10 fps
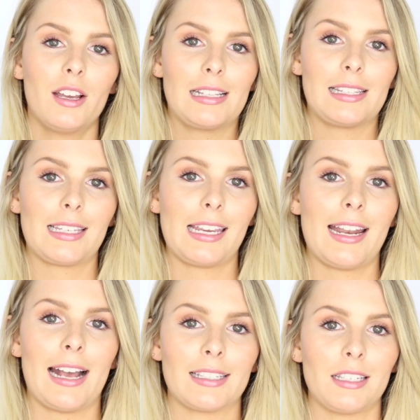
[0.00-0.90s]
The
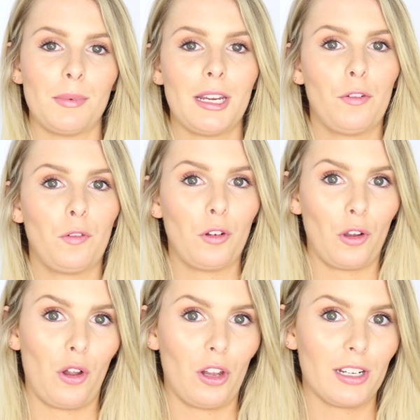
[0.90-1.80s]
skin has to be
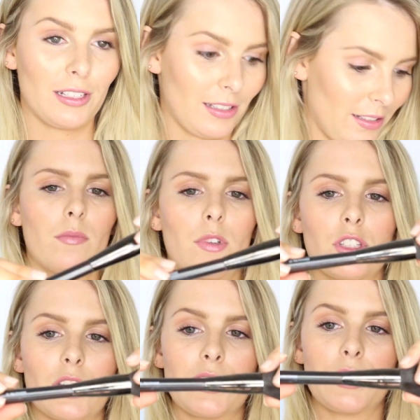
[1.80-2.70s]
flawless.
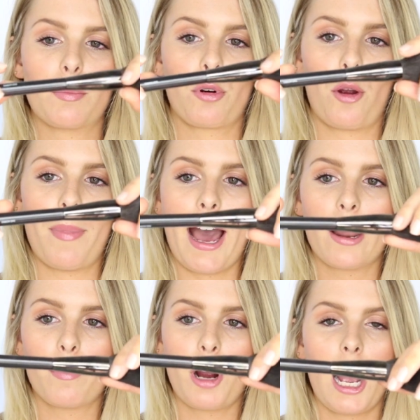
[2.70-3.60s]
So this is a Pro
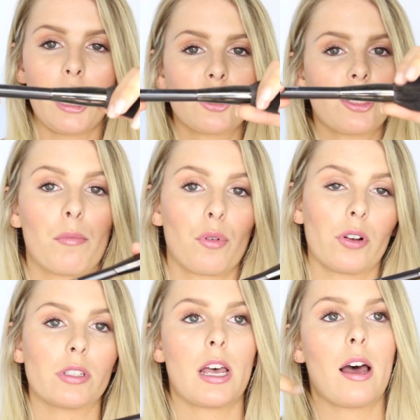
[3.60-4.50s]
Powder Brush,
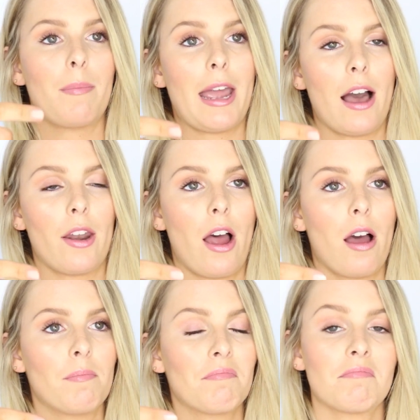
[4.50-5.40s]
bronzer, powder,